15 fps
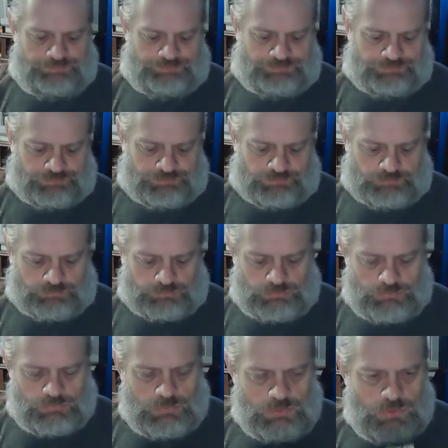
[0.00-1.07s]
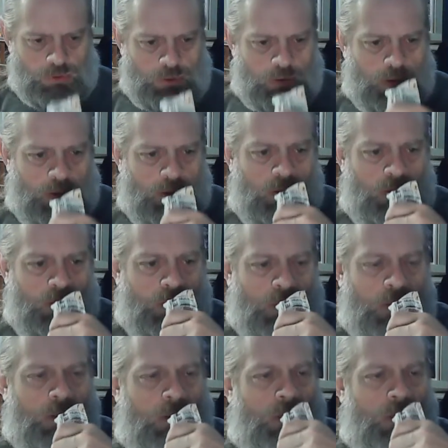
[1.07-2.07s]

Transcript: No one is speaking in this clip.